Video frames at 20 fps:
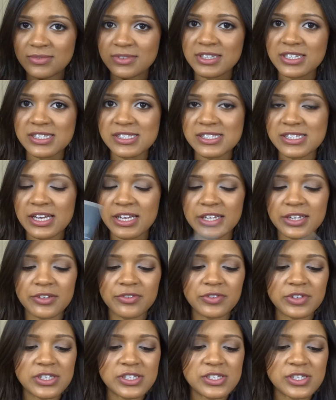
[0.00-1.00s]

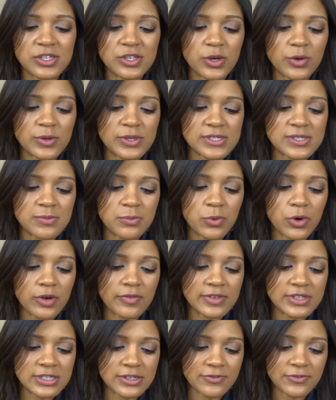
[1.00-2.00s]
consecutively to notice more
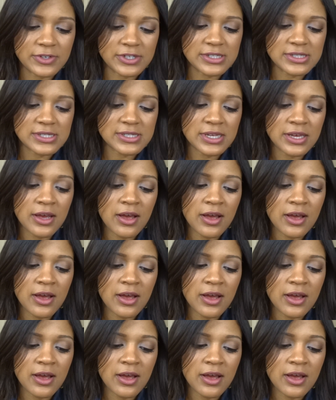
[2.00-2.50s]
of a difference.